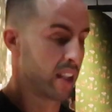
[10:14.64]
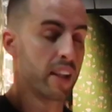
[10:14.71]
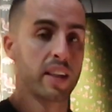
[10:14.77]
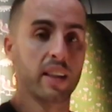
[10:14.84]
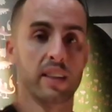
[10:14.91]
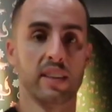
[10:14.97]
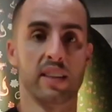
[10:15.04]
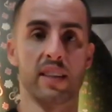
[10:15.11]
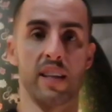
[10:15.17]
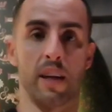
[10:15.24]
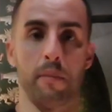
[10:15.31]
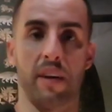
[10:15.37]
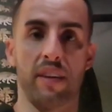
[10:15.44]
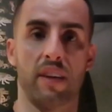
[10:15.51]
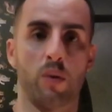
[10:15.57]
Yeah. It's the
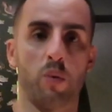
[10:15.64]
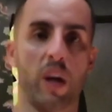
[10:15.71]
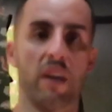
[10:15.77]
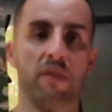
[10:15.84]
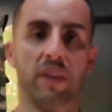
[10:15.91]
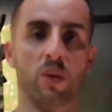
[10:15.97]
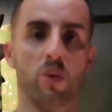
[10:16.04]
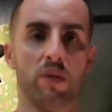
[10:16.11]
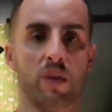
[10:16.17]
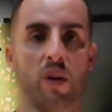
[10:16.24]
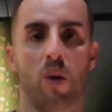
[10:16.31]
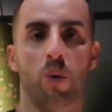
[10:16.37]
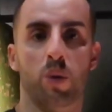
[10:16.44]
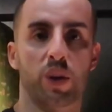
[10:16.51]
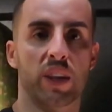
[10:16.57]
same I think we have in the
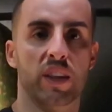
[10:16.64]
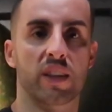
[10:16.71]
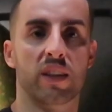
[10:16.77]
ocean,